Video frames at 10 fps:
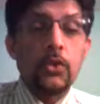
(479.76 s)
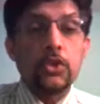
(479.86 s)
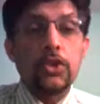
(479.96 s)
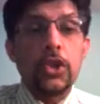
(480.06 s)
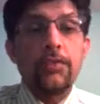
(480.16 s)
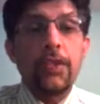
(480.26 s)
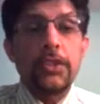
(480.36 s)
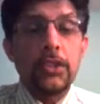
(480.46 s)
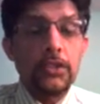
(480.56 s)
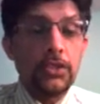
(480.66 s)
cushion of
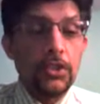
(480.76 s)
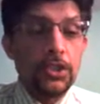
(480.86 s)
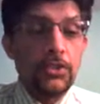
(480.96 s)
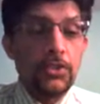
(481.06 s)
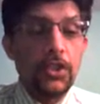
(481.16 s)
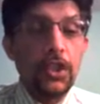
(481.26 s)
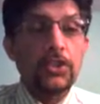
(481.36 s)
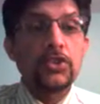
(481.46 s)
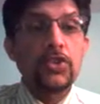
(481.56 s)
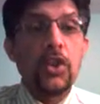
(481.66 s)
137
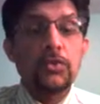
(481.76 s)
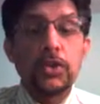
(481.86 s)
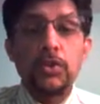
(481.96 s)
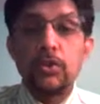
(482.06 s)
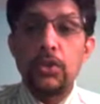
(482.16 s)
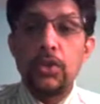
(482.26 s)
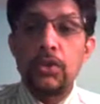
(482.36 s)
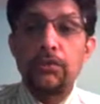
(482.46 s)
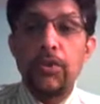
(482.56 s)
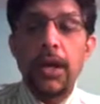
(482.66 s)
runs along with the
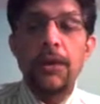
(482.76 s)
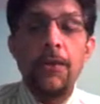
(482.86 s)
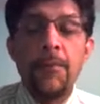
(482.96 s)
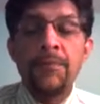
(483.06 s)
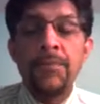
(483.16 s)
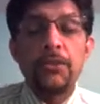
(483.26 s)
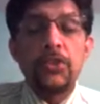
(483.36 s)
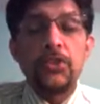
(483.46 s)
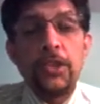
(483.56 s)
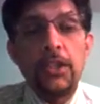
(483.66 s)
235
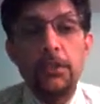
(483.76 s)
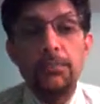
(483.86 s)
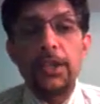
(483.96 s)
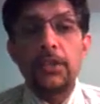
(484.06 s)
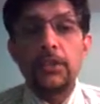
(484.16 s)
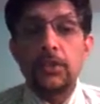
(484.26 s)
was really making